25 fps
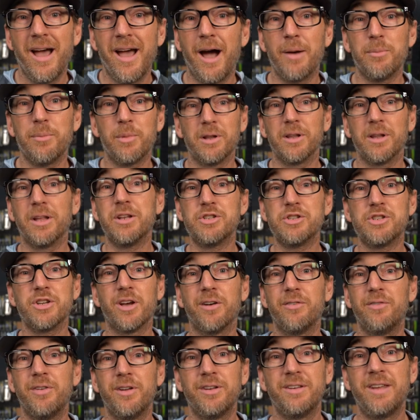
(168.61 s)
I'm gonna let
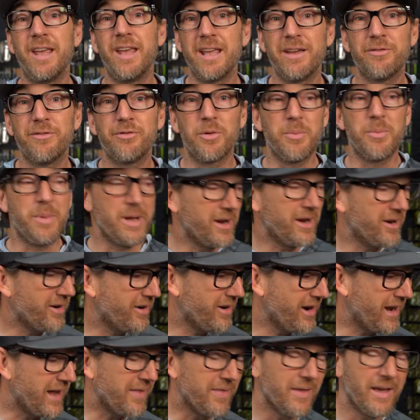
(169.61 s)
Jeff take it from
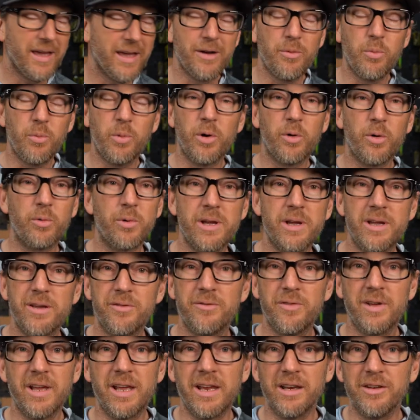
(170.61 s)
here and then we'll
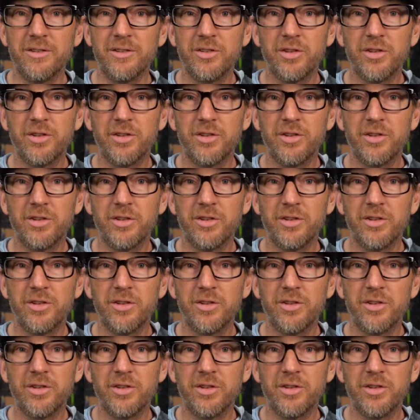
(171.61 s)
reconvene.